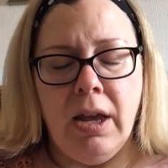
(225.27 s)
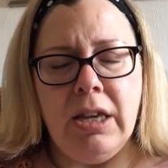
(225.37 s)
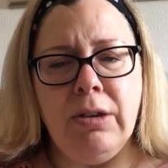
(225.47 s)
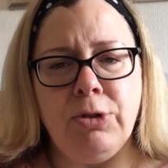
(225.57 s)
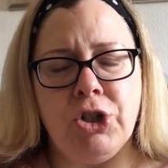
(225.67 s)
Are
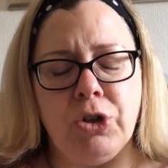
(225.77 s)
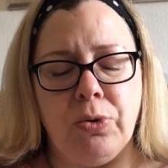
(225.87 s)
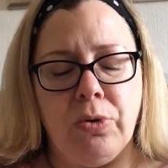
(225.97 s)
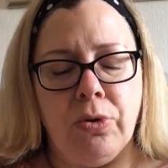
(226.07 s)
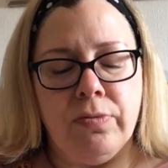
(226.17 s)
you
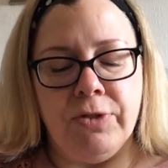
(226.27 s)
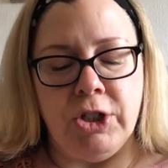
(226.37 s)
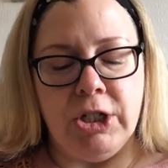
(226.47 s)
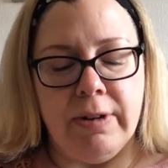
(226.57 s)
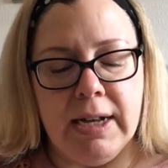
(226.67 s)
sure?
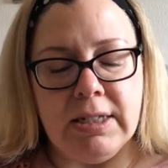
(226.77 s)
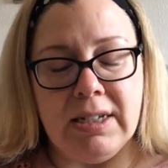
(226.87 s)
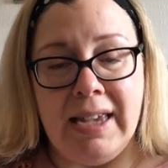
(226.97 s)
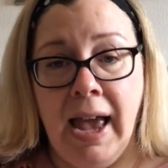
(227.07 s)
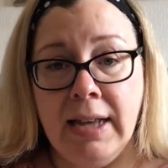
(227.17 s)
Virginia
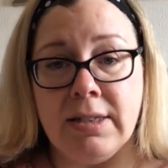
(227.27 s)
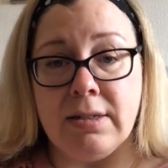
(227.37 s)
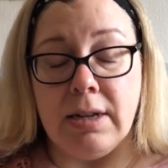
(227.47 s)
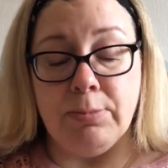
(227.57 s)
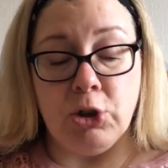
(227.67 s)
asked.
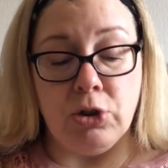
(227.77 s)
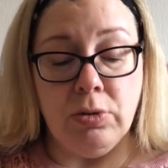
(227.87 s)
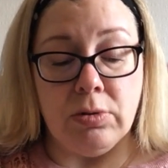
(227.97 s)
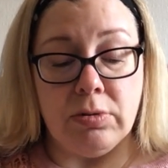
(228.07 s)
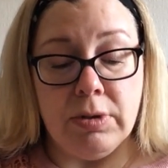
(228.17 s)
Yes, I'm
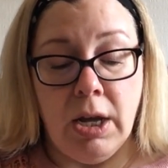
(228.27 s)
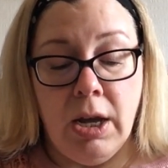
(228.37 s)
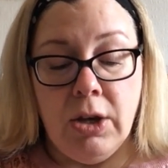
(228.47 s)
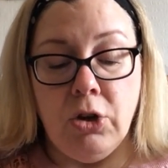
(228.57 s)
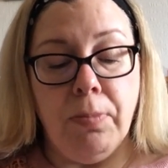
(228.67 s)
sure.
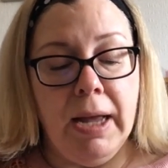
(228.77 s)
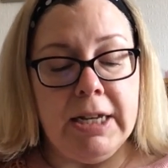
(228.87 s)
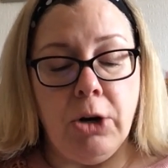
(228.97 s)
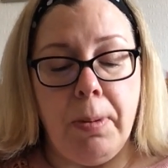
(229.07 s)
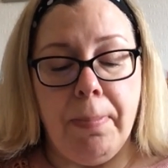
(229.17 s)
Your
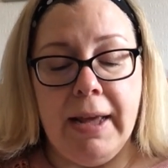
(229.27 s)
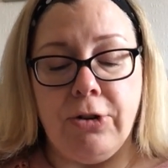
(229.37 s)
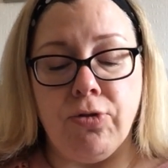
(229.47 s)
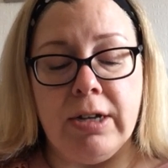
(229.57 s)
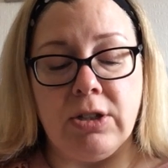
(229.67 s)
mind could have been
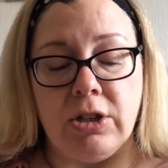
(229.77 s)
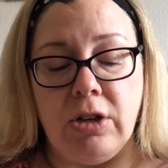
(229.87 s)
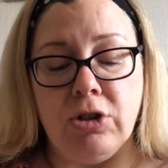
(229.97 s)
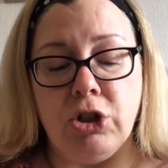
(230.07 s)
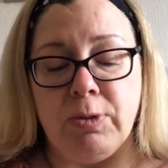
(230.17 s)
playing tricks on
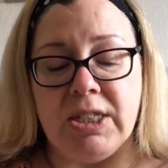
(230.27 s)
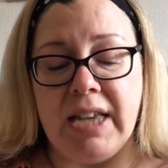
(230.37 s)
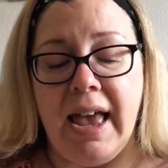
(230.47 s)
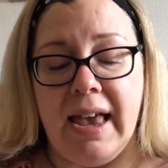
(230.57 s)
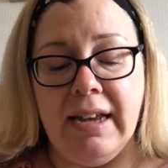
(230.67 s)
you because you were
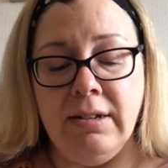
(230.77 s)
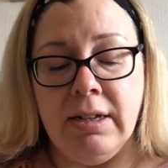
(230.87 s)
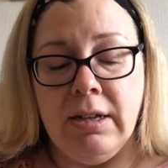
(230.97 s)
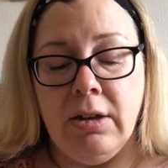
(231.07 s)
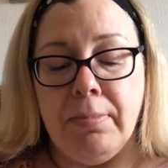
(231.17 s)
scared.
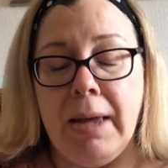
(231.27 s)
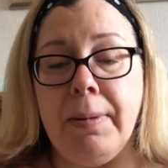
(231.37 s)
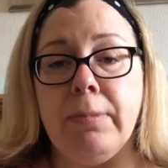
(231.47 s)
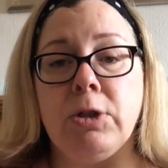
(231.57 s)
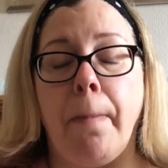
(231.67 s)

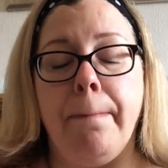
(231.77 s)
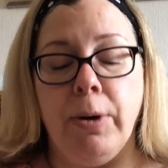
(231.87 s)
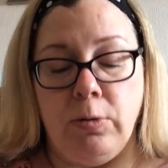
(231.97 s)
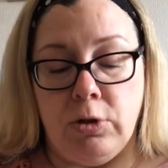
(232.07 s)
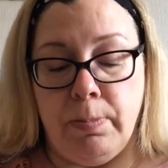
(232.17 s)
Maybe it was a
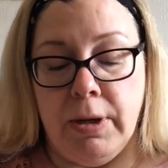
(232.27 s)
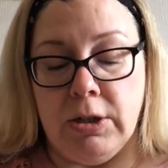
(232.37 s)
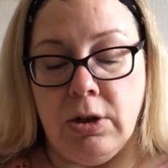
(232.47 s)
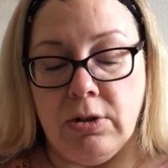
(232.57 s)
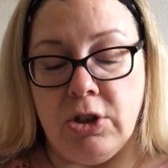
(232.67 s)
boot,
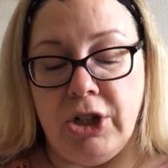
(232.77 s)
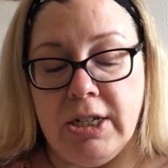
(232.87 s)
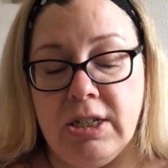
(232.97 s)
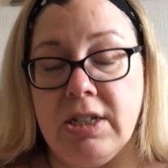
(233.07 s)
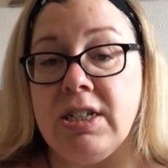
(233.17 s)
Bertolt
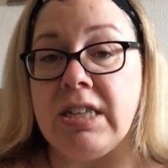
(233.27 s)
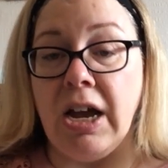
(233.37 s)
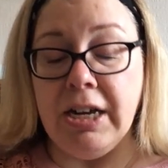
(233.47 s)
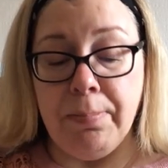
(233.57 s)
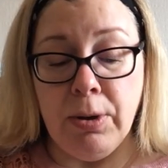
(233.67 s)
suggested. A
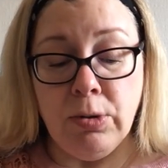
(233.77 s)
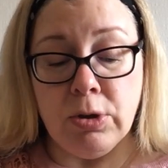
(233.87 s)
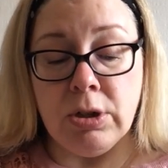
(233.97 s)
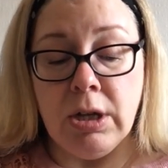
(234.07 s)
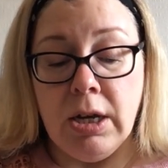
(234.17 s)
designer
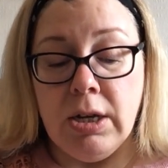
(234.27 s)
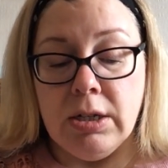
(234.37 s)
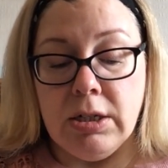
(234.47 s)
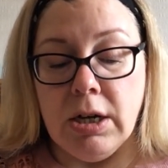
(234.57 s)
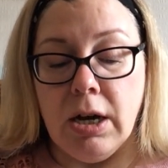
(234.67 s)
boot?
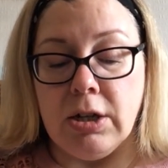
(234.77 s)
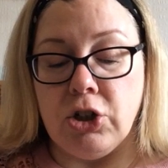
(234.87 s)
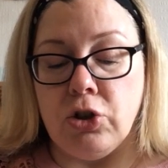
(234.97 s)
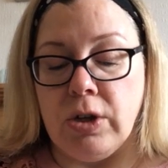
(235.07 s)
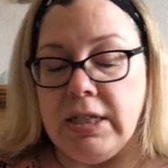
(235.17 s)
Darkus
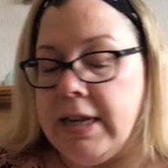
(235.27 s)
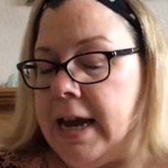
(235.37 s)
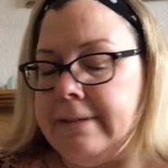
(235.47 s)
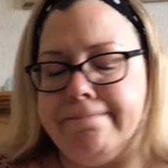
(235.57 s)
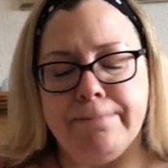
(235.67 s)
shook his
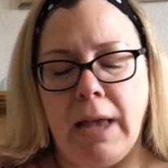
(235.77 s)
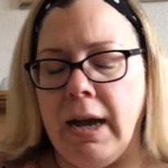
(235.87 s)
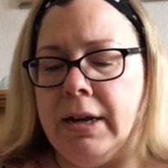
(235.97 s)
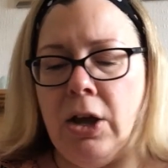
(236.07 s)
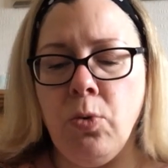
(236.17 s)
head.
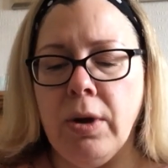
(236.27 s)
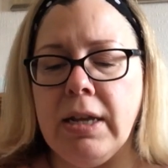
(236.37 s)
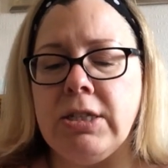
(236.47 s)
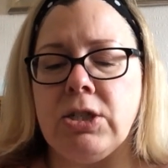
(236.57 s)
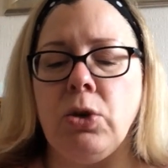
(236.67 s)
I know what
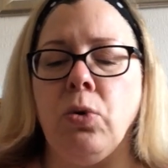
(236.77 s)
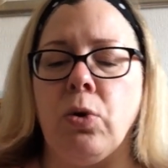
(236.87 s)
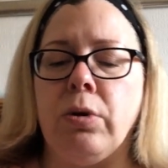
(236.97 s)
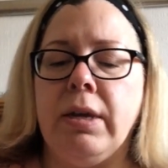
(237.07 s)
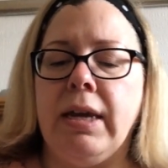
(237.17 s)
I
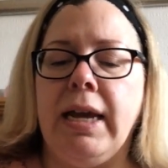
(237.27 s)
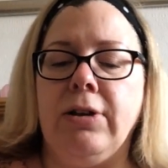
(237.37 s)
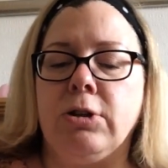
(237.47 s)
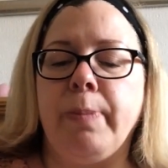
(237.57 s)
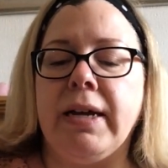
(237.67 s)
saw. He
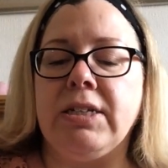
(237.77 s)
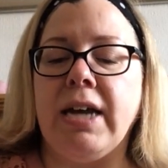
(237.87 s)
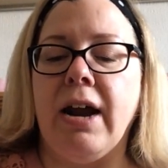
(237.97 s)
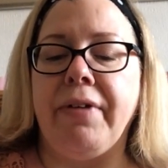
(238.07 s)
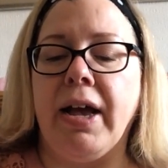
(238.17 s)
looked back at
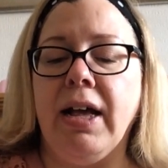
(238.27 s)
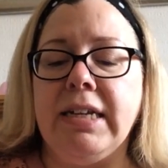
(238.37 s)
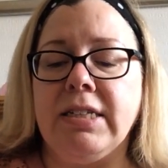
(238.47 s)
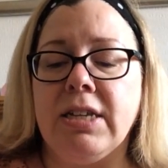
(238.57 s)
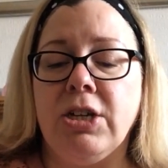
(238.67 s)
Towering
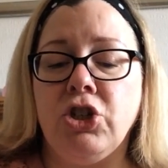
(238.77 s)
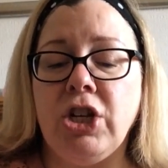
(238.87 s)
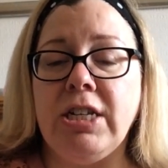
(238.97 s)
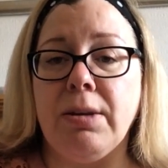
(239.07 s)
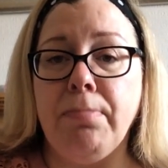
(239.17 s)
Heights.
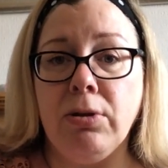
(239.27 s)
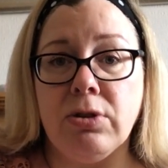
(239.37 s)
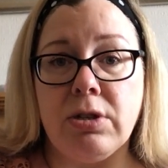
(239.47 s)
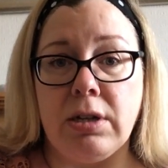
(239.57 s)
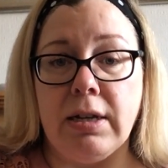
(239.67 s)
She's a
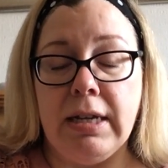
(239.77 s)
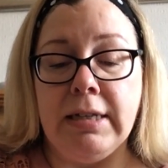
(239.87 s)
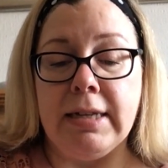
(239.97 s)
monster, he